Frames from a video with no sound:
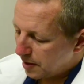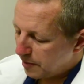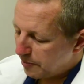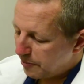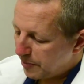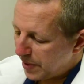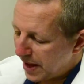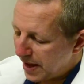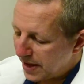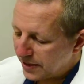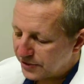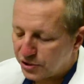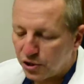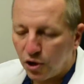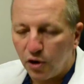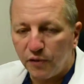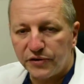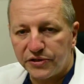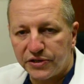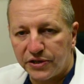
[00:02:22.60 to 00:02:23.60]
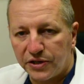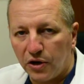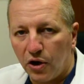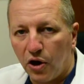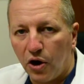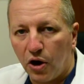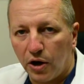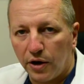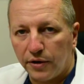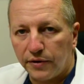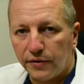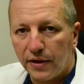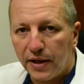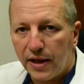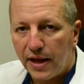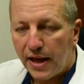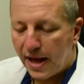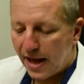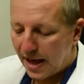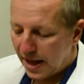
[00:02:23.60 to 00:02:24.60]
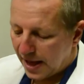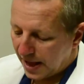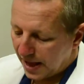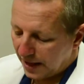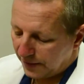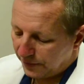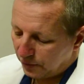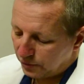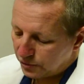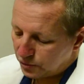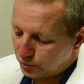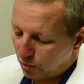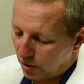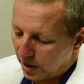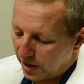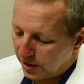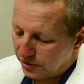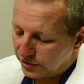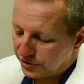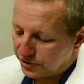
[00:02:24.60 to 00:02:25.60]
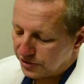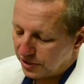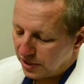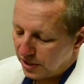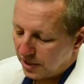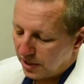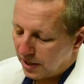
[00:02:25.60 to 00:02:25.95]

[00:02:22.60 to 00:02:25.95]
passed over to the heart, and those wires